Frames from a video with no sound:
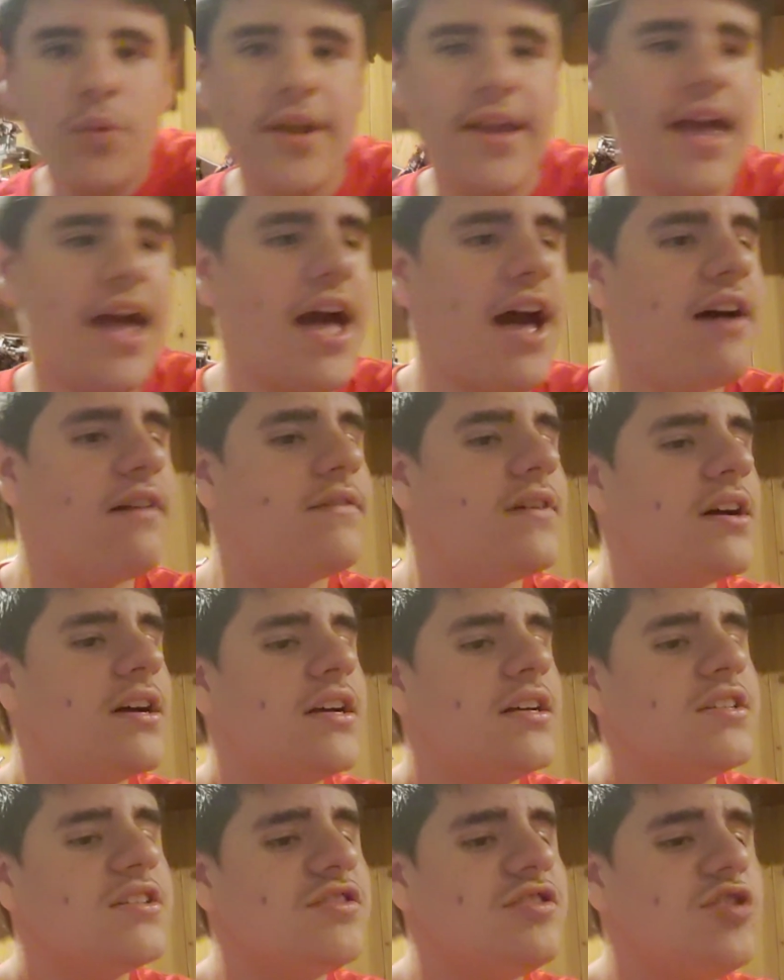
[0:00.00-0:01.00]
we have
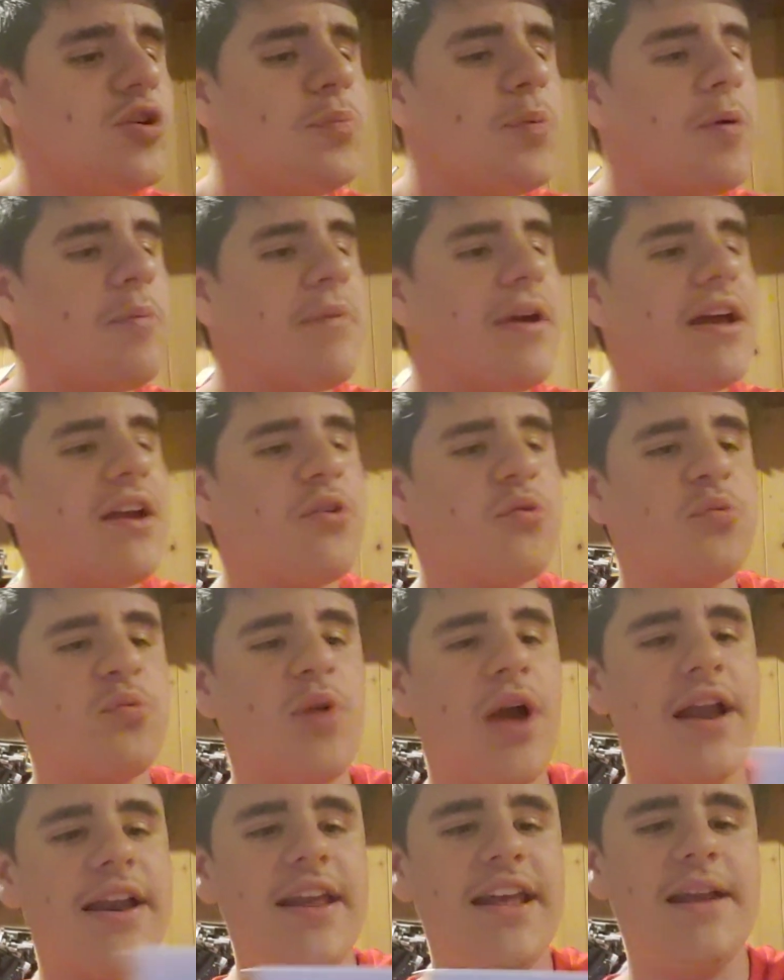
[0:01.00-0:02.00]
Superman
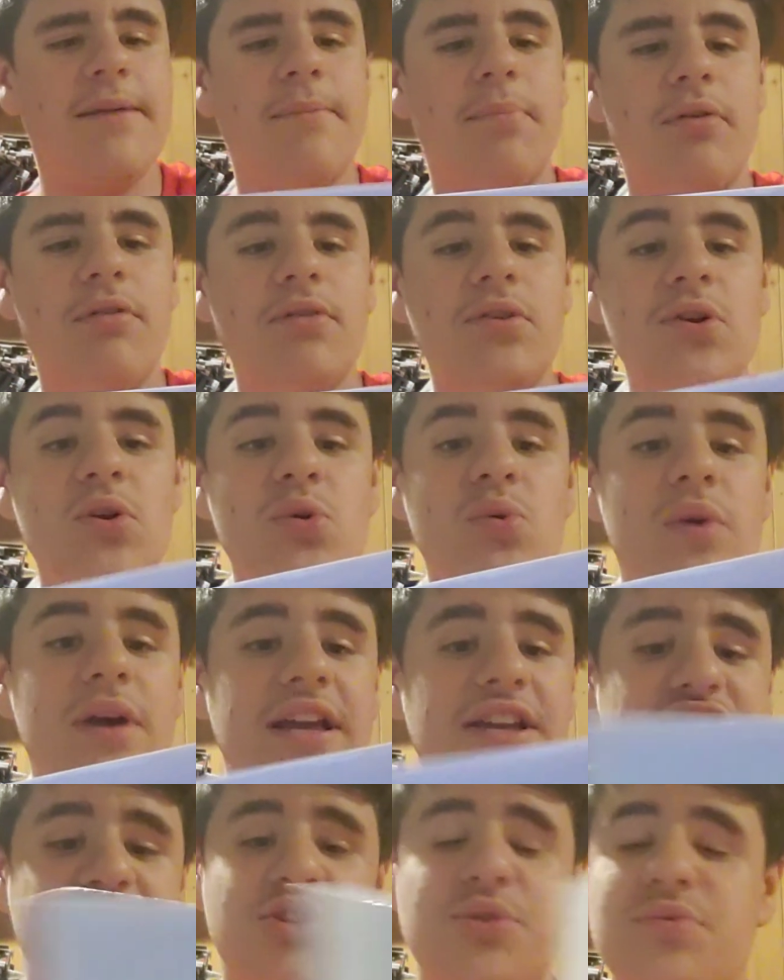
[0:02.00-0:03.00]
Red and Blue,
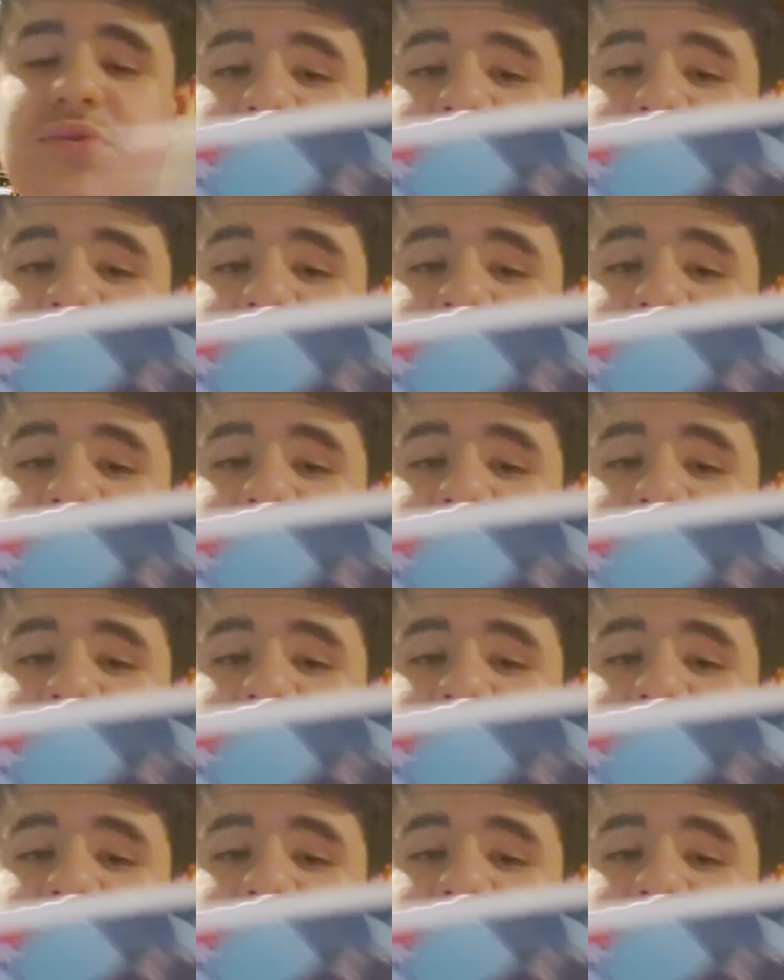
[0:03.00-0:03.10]
issue